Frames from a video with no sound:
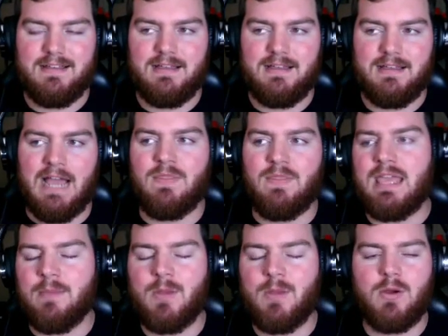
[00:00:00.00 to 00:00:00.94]
I think
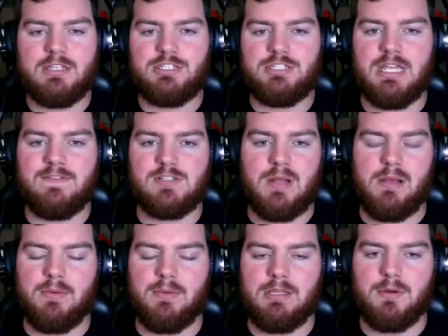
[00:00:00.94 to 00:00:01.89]
him going to the Chiefs is
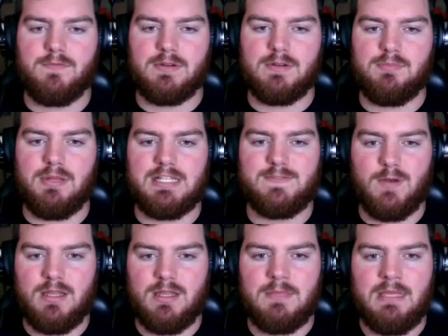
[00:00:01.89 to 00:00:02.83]
probably the perfect place for
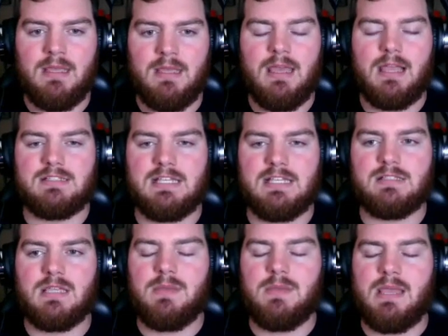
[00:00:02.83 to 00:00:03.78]
him because he's
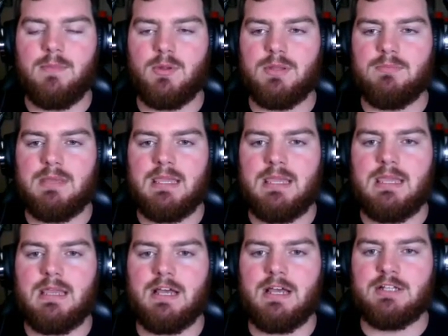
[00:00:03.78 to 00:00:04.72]
going to be able to
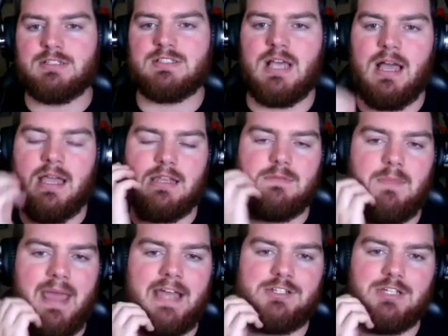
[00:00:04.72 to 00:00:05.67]
be assigned
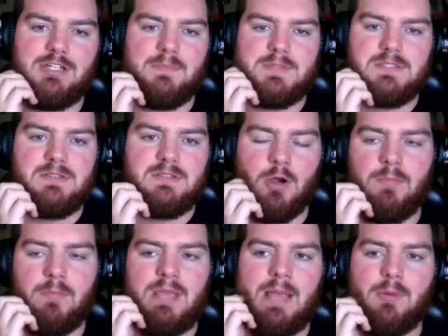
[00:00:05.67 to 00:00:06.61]
matchups or
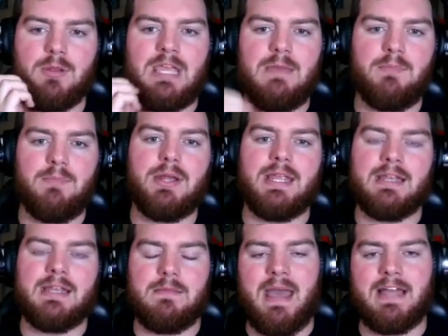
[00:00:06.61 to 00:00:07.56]
be able to get put
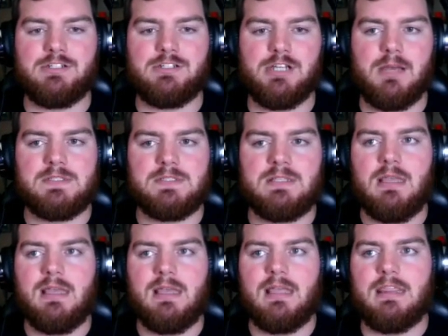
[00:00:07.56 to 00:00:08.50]
into matchups
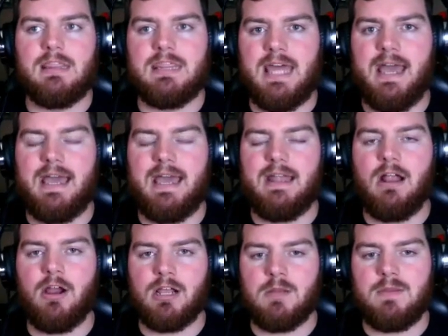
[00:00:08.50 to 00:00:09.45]
that
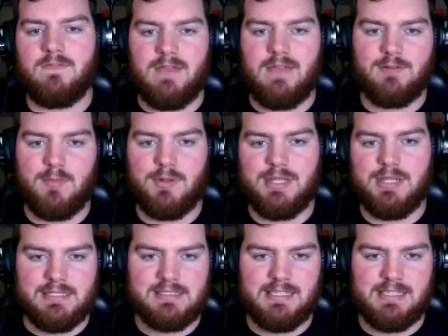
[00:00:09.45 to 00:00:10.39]
are going to be favorable to
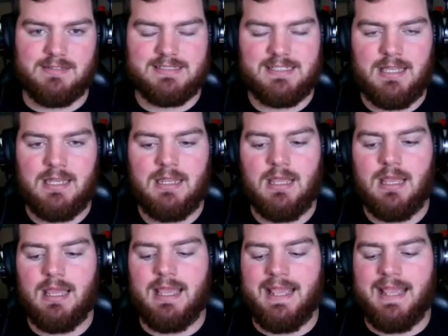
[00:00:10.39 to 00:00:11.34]
his skill set.
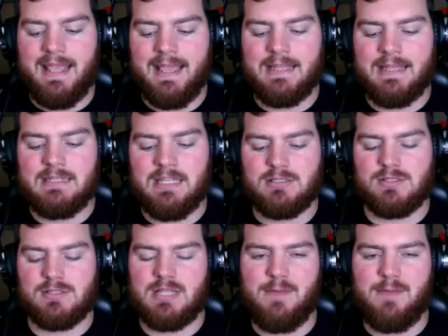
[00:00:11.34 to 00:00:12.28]
And he also
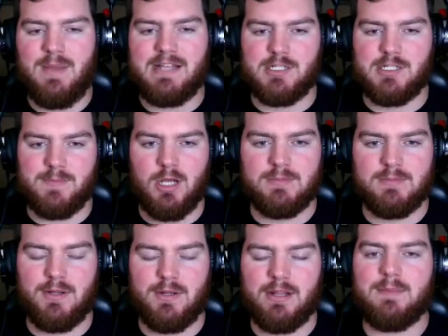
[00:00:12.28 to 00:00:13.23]
is going to have Patrick Mahomes
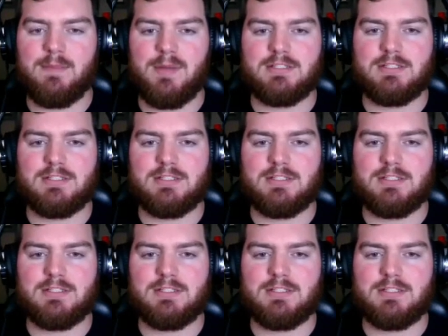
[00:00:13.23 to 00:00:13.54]
throwing in the ball.